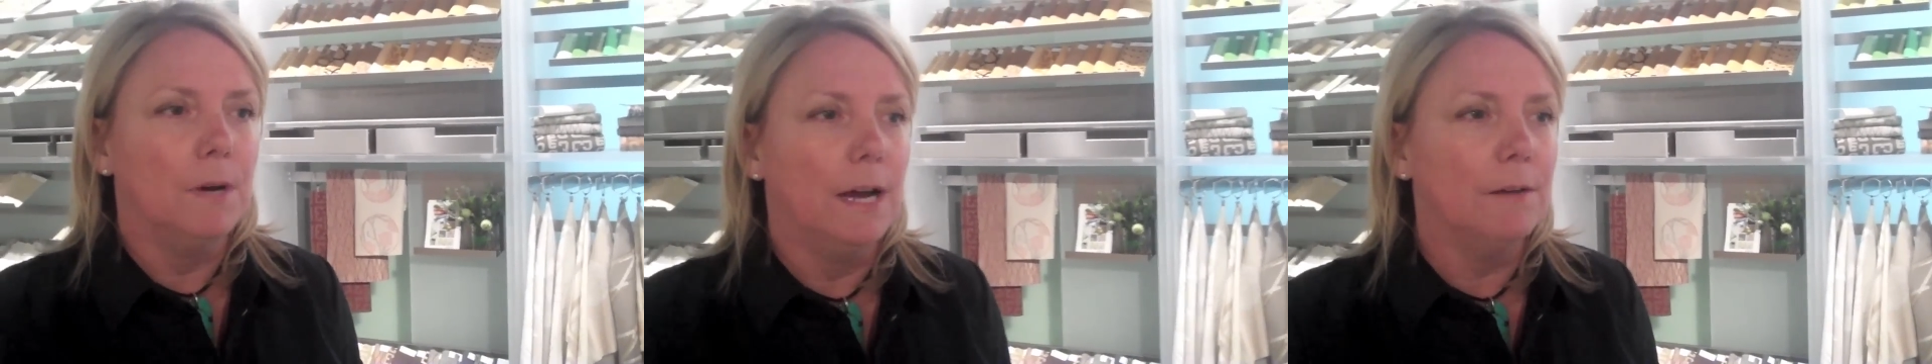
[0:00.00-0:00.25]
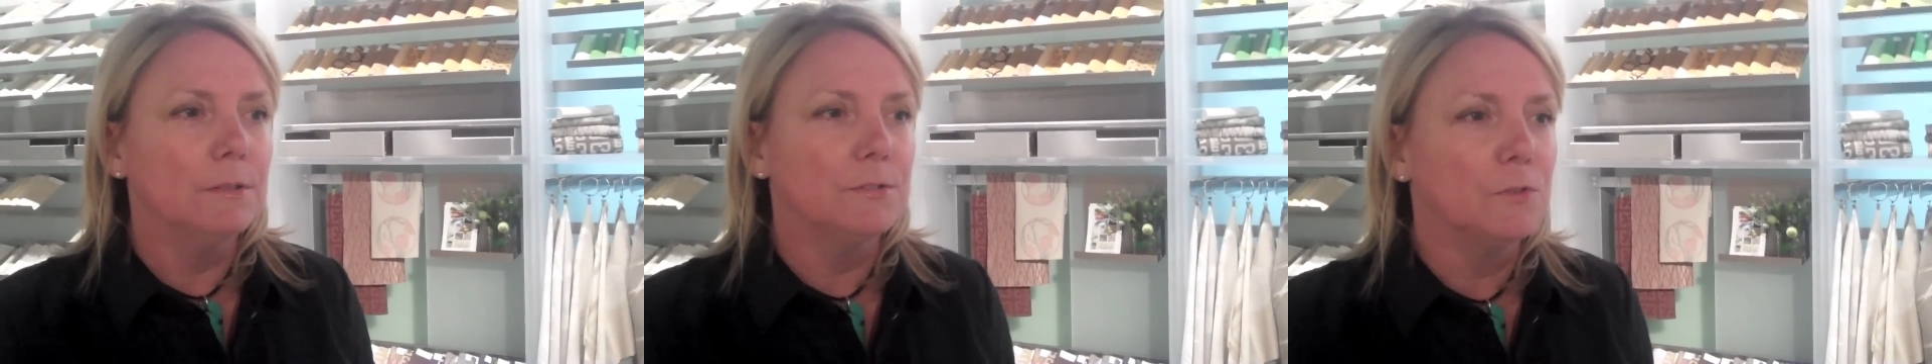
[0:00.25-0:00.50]

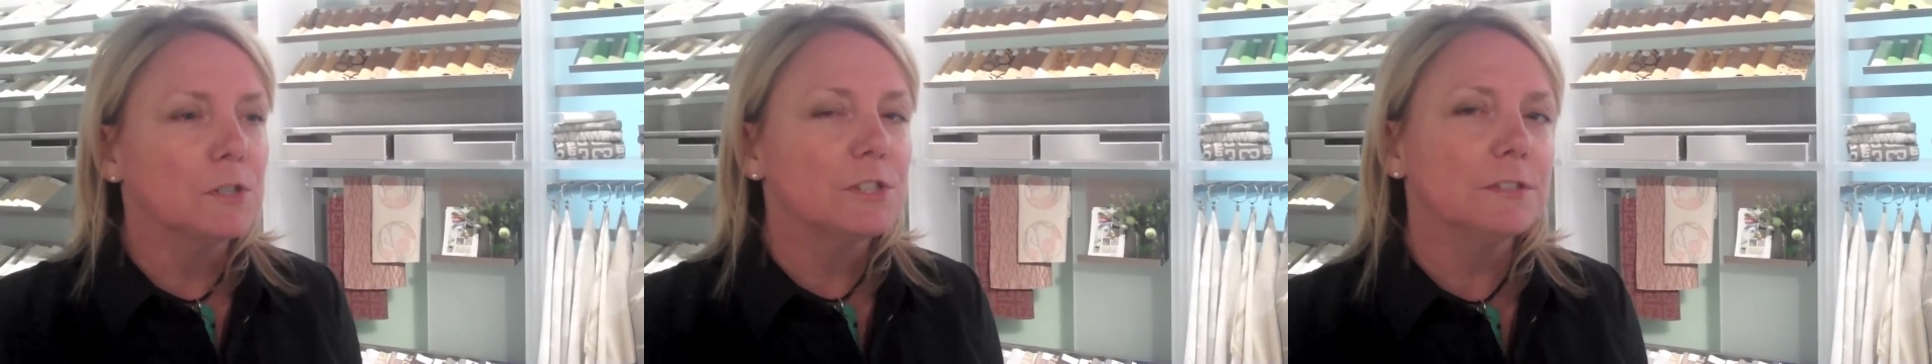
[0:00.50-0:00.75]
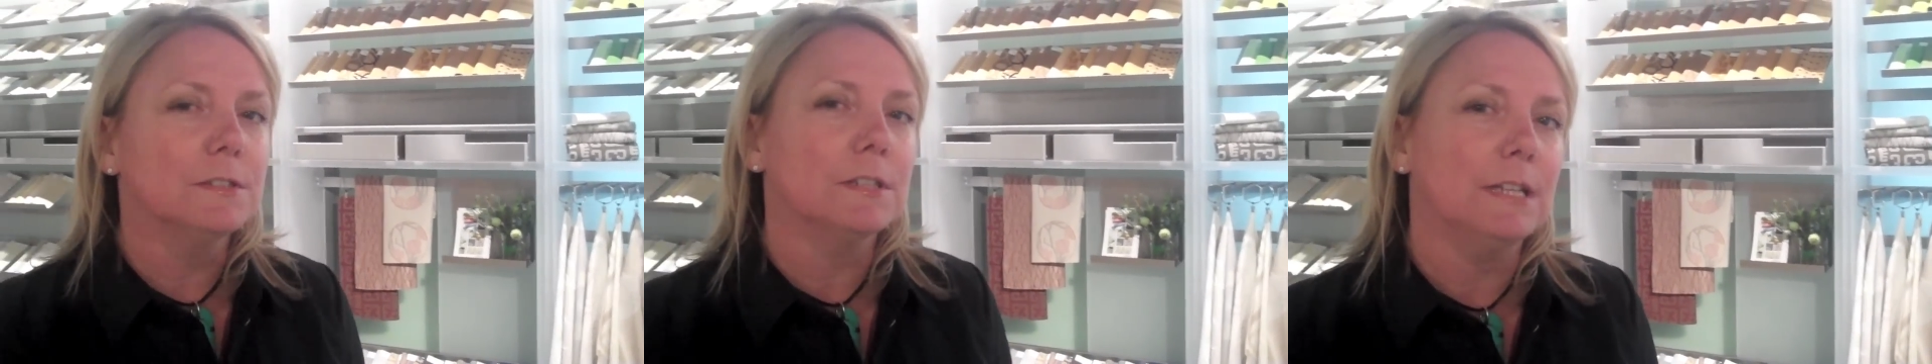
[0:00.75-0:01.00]
I was
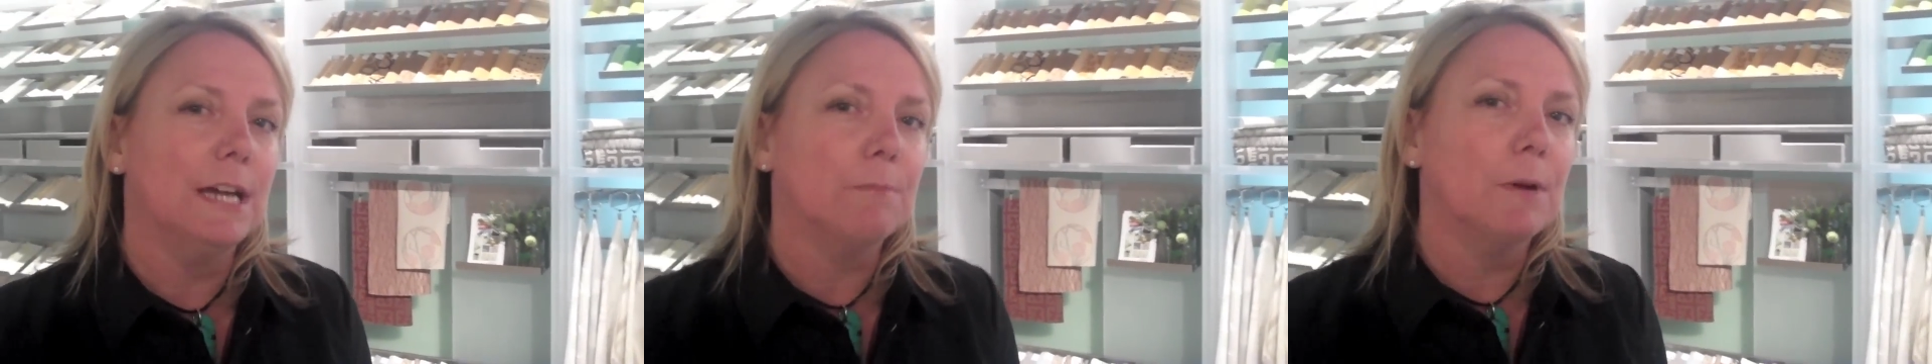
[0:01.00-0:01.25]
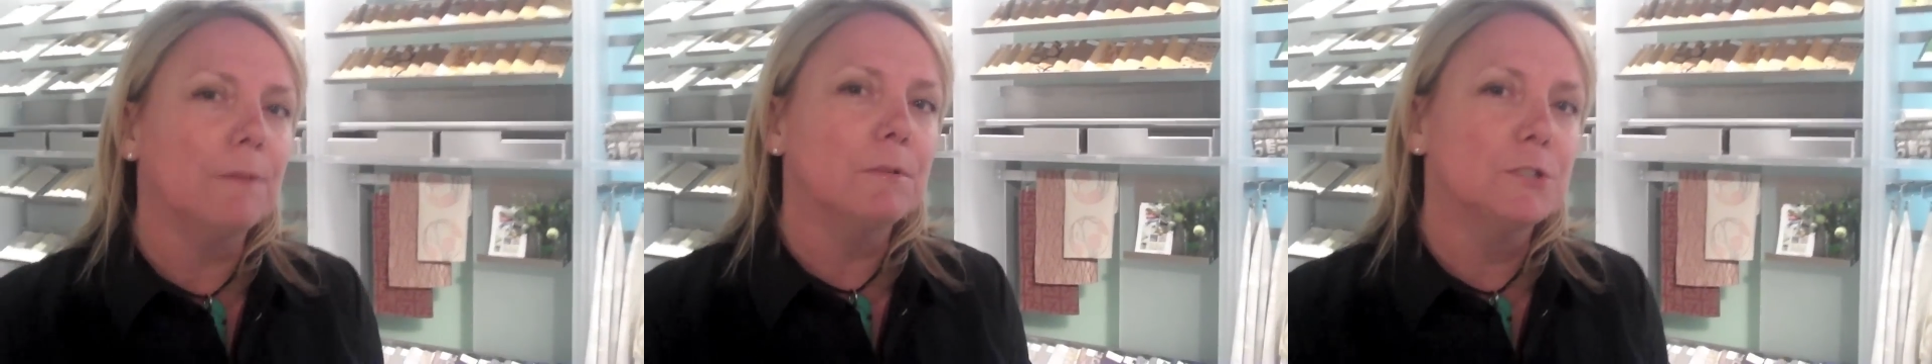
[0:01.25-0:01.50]
fortunate to
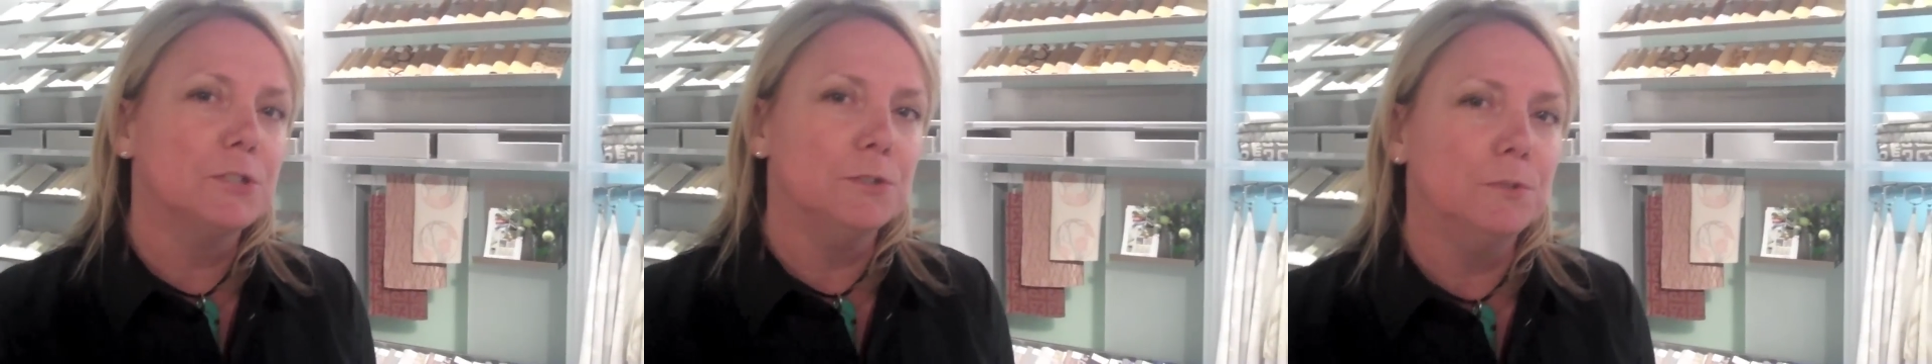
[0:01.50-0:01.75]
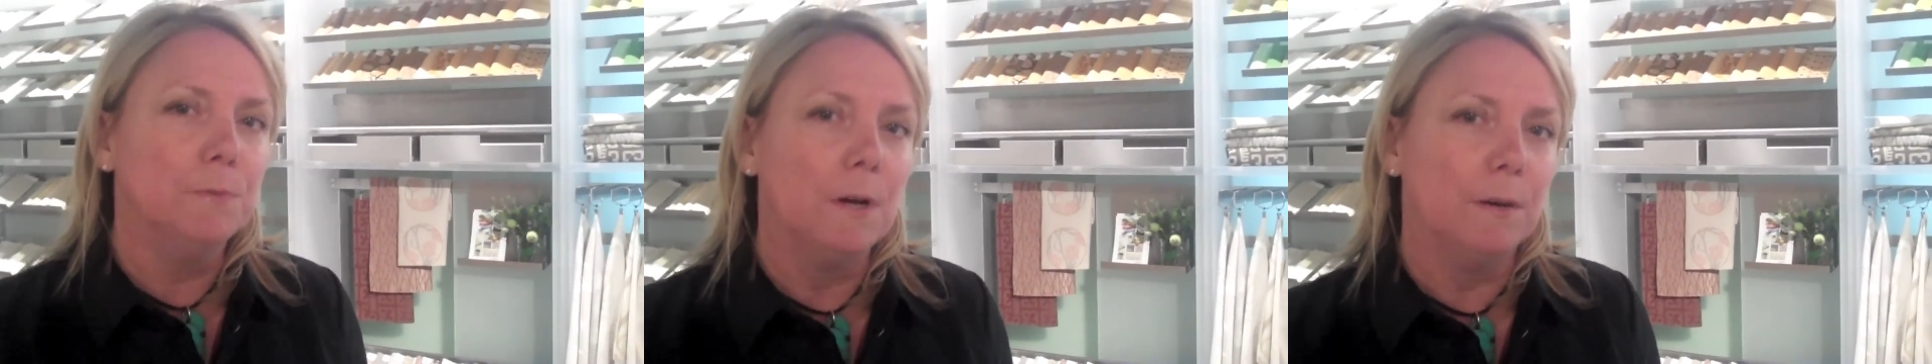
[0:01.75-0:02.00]
collaborate with two